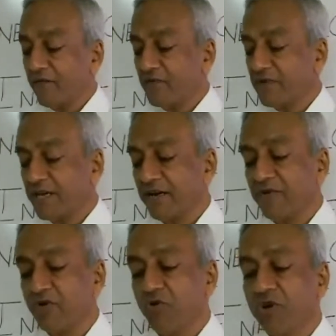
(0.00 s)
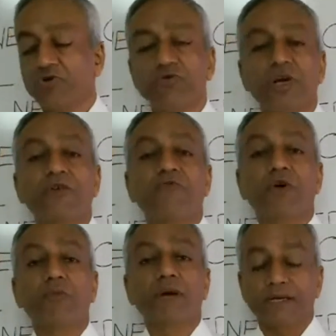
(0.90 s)
after that we go into
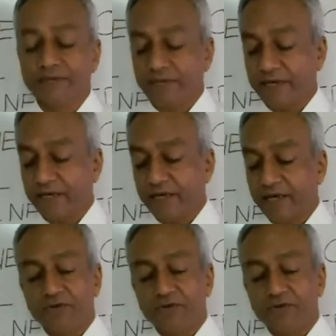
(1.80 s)
informed consent.